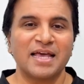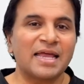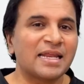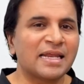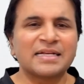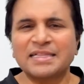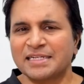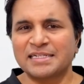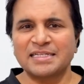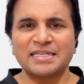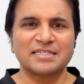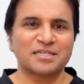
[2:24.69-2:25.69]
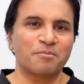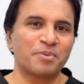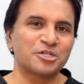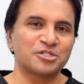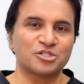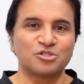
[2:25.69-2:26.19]
And clinically, some
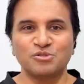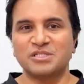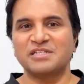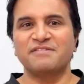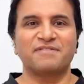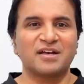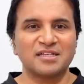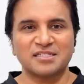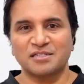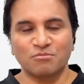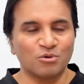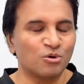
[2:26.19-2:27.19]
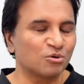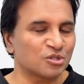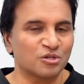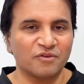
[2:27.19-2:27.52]
patients do see faster, more